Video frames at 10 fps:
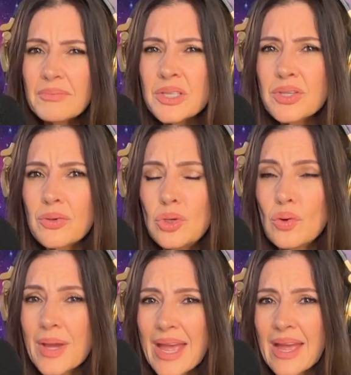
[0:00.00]
So
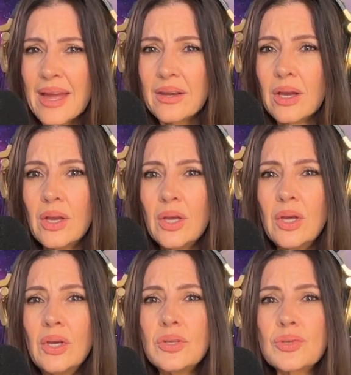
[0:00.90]
you can
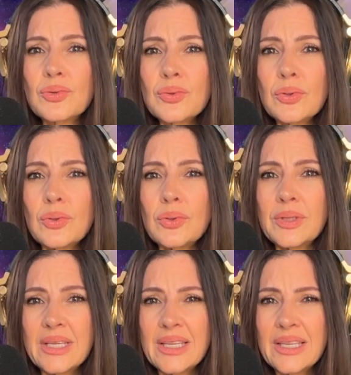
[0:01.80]

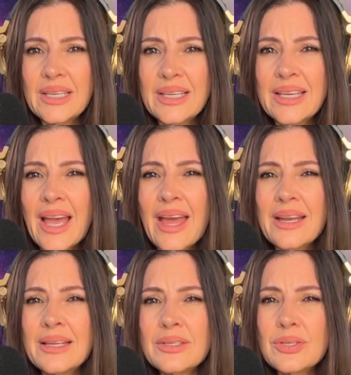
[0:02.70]
truly
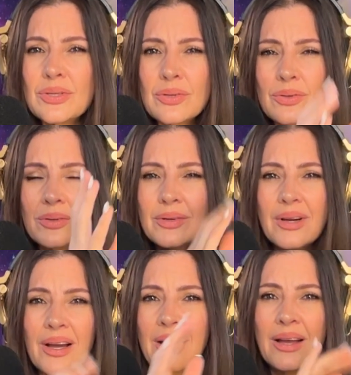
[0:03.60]
get into
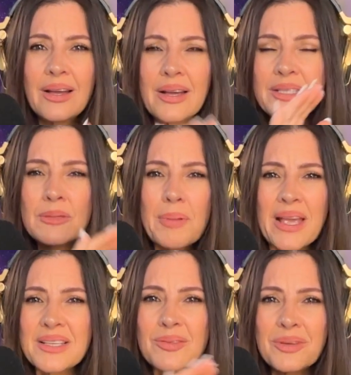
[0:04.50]
a
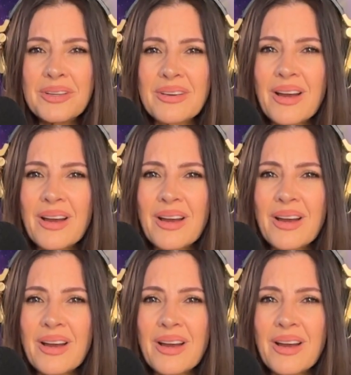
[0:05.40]
space where you're